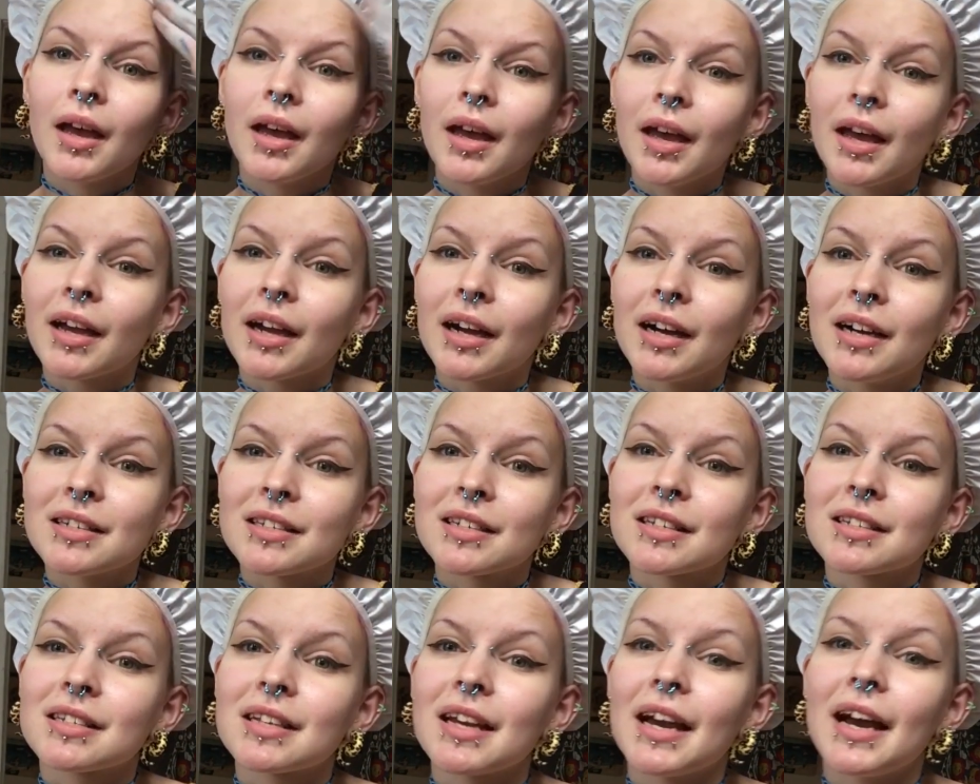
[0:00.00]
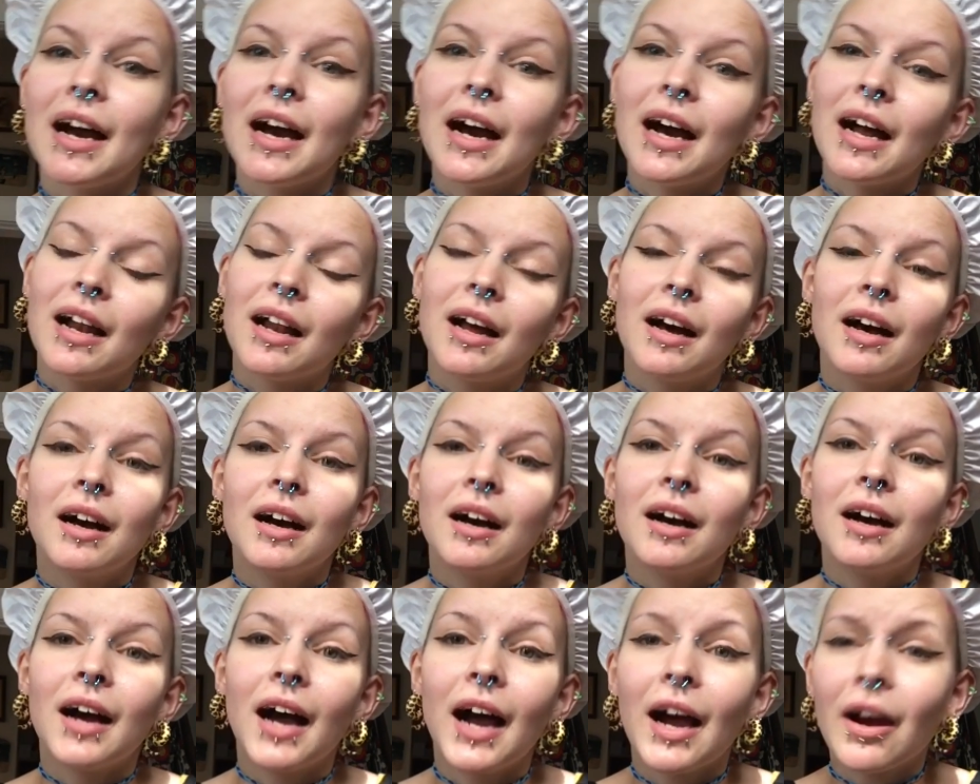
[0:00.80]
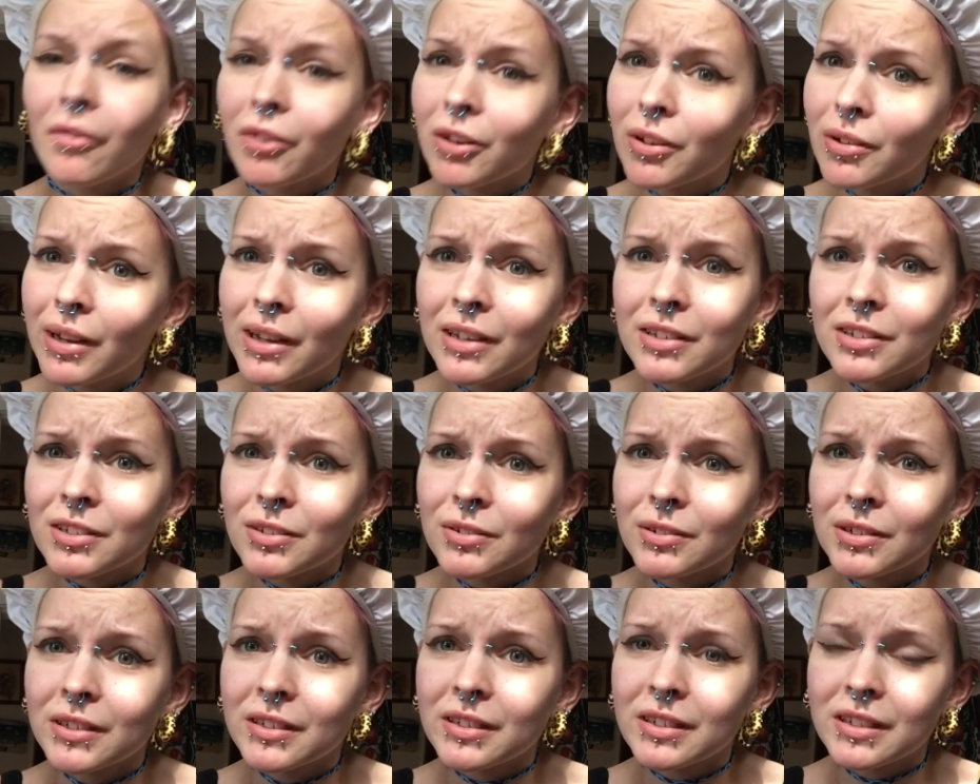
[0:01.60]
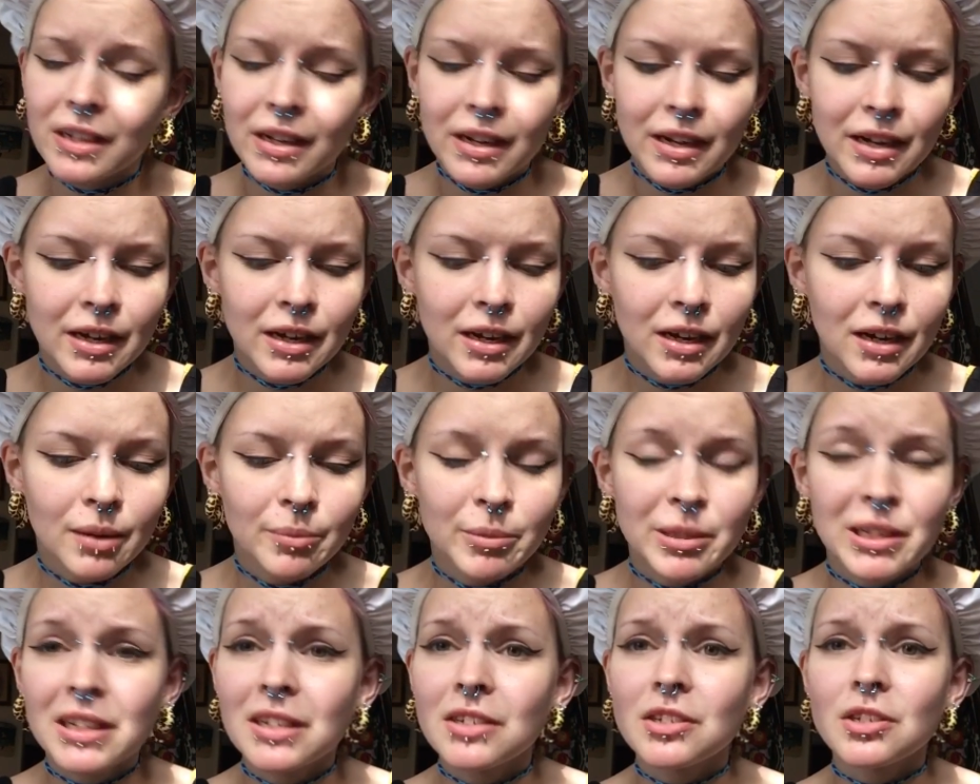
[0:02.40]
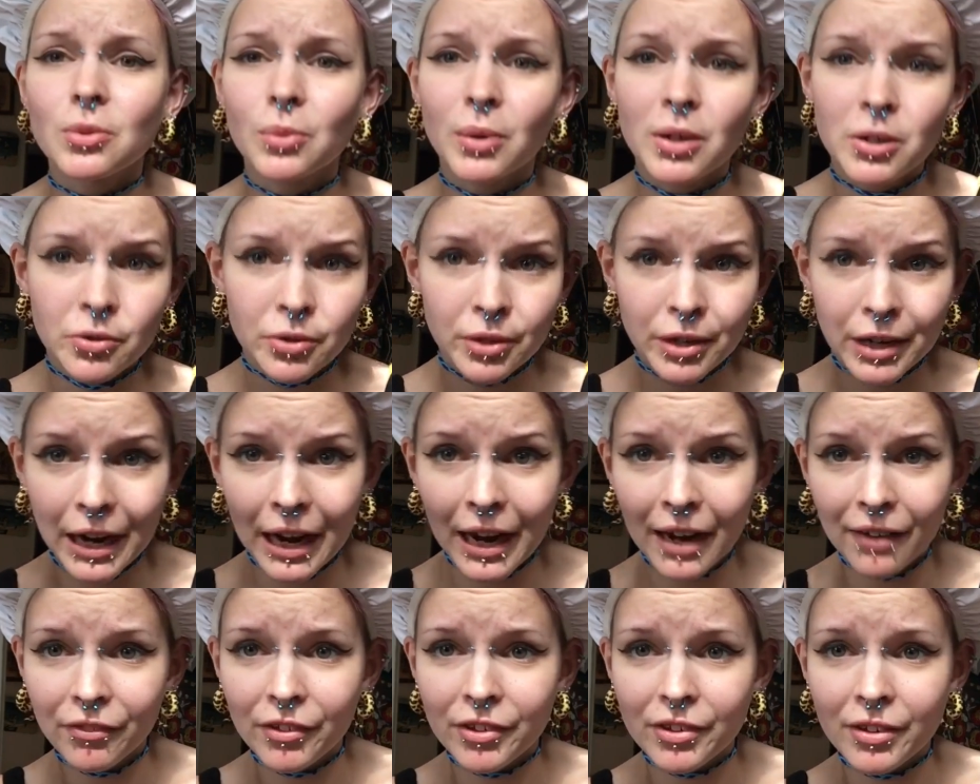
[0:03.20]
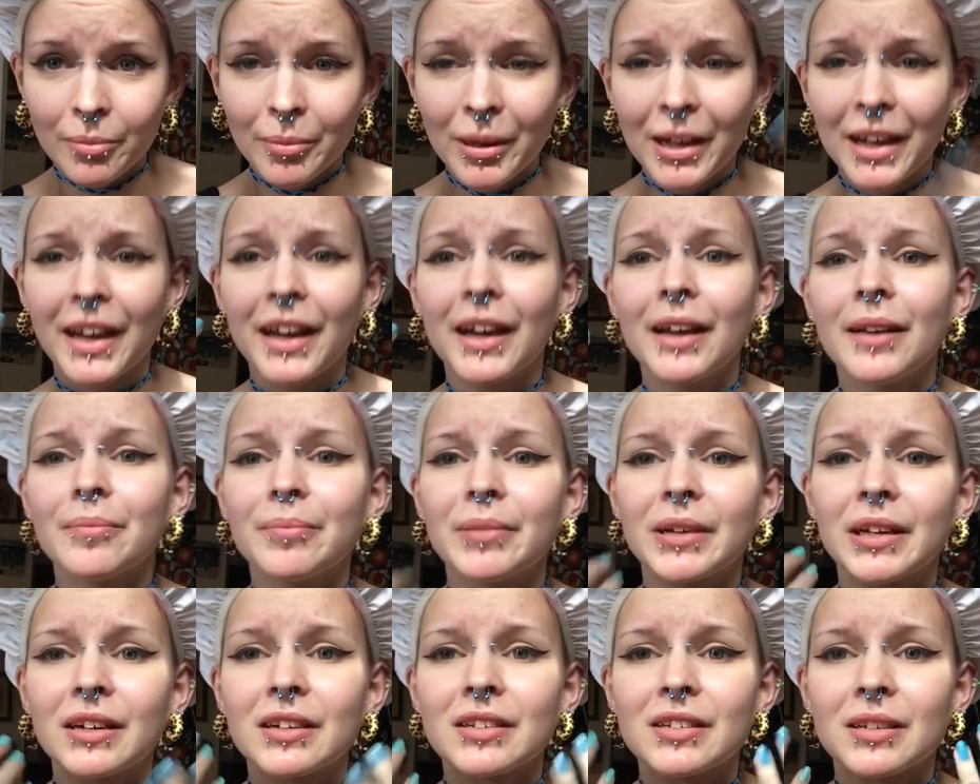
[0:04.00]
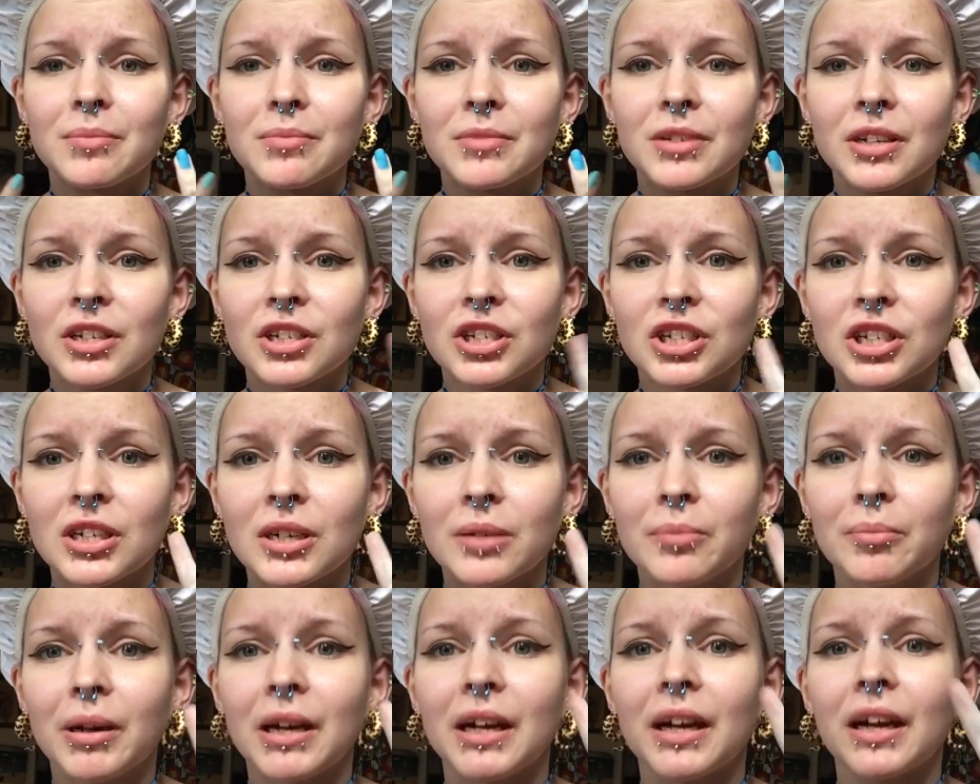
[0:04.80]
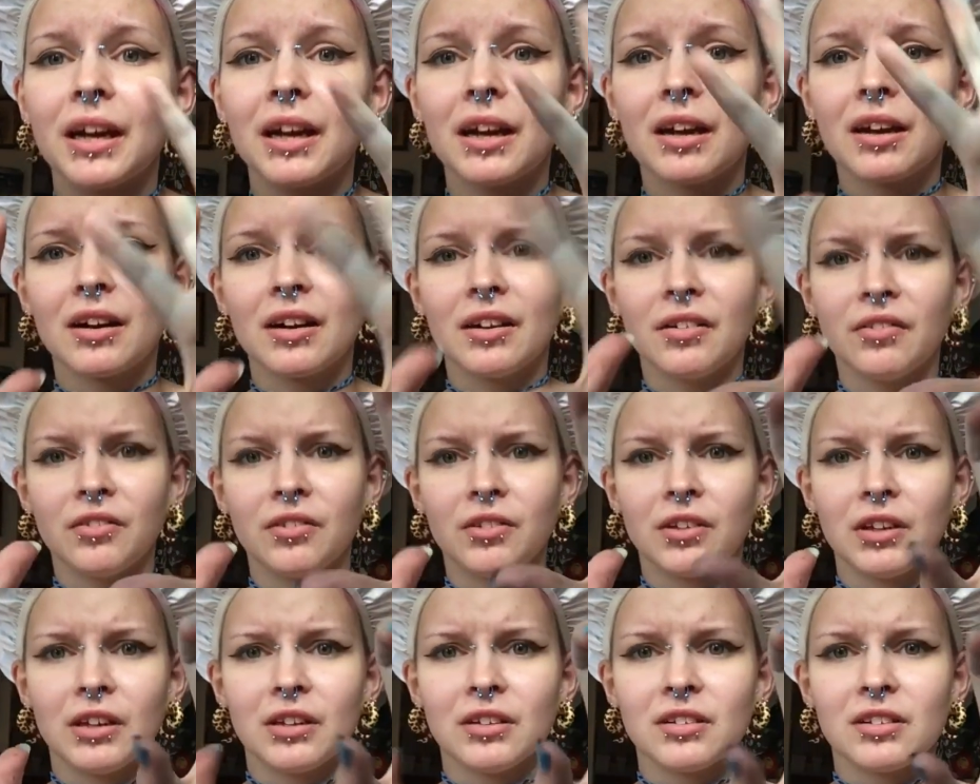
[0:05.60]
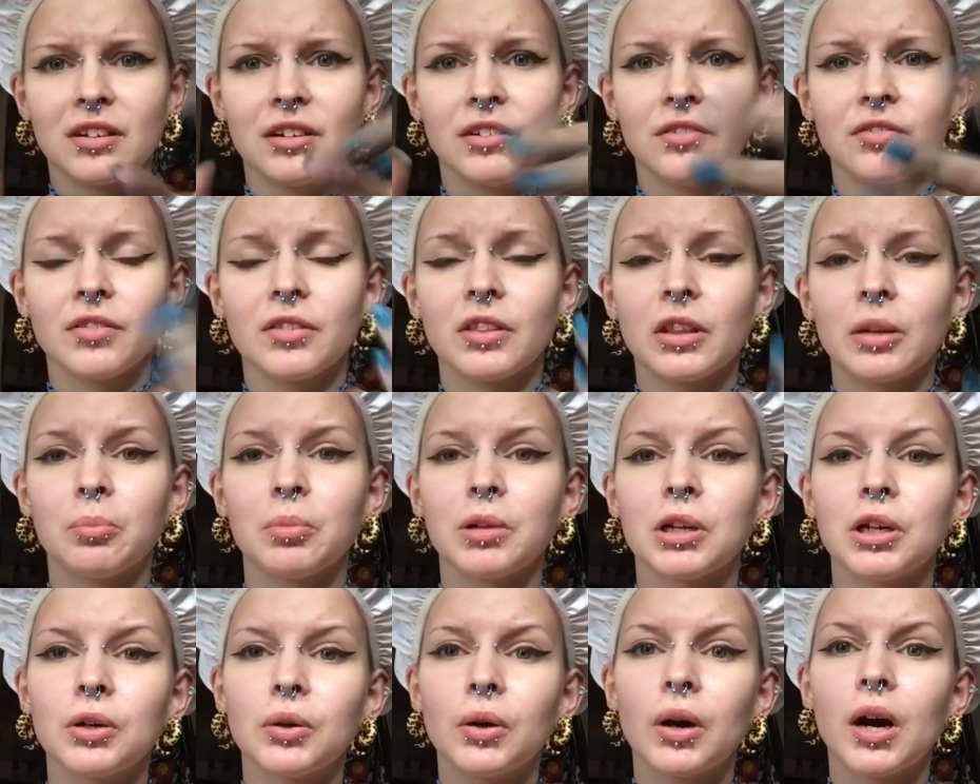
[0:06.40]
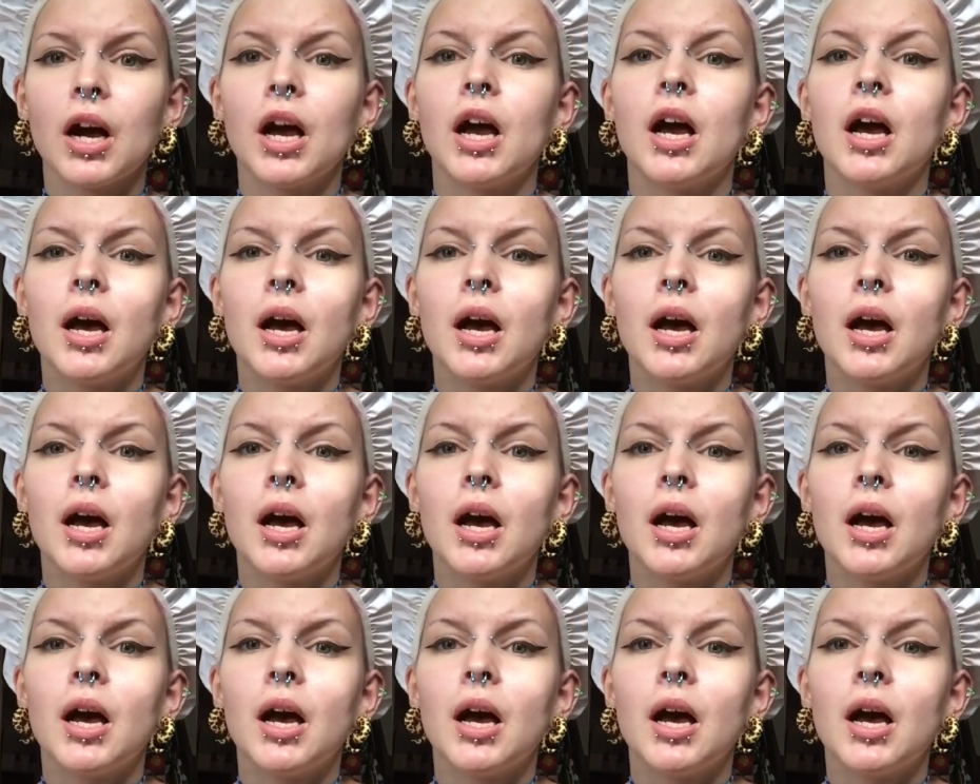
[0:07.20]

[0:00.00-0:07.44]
Hey guys, it's Kat. How are you guys doing today? In case you're wondering, I have this on my head because I'm touching up my hair, if you can't tell from the blue.